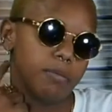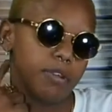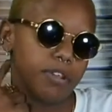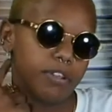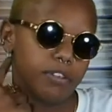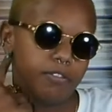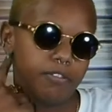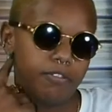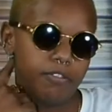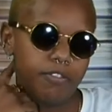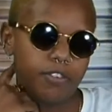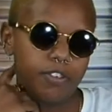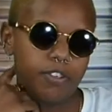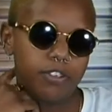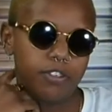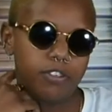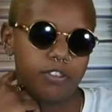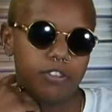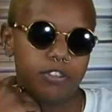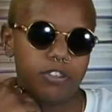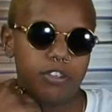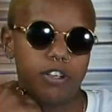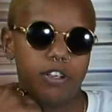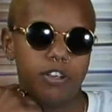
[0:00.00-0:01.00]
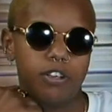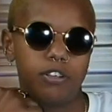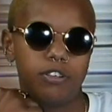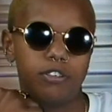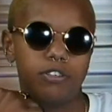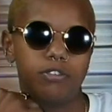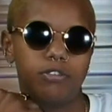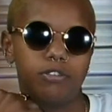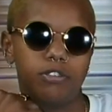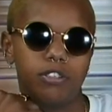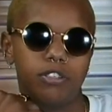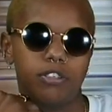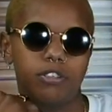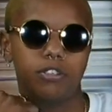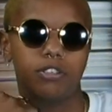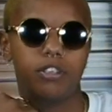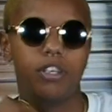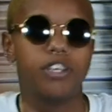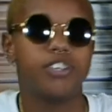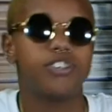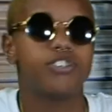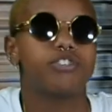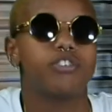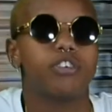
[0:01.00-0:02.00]
I didn't finish due to
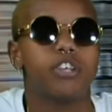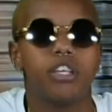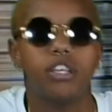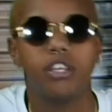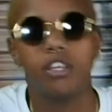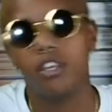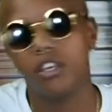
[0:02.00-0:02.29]
injury.